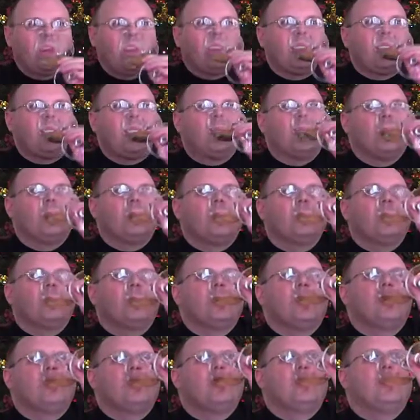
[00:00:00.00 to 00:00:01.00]

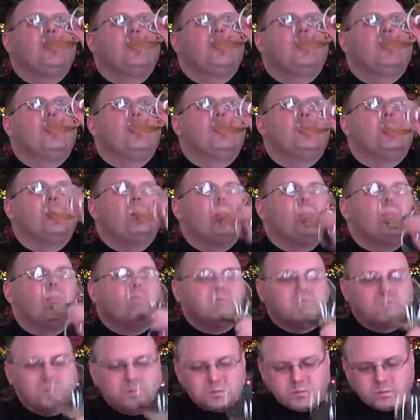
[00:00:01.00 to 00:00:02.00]

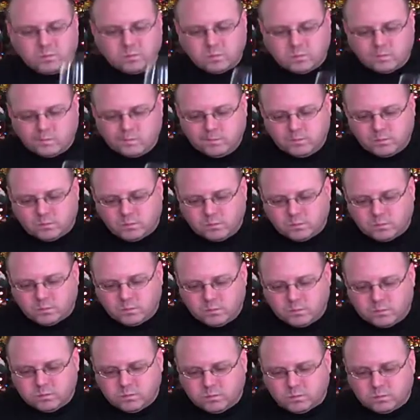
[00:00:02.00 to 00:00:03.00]

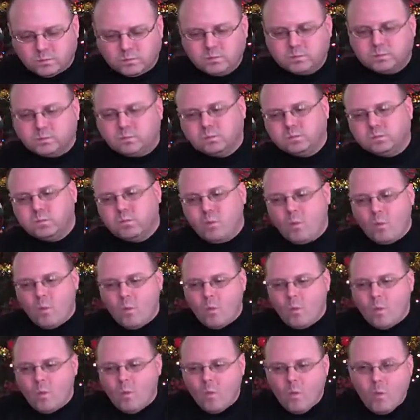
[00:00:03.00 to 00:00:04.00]

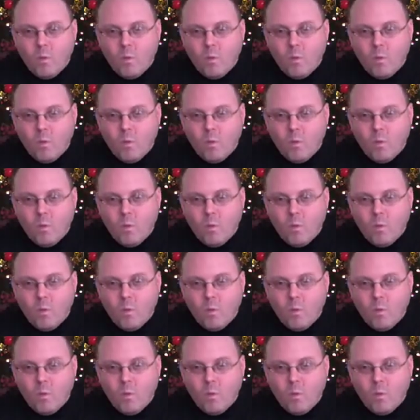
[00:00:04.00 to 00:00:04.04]
(no one is talking)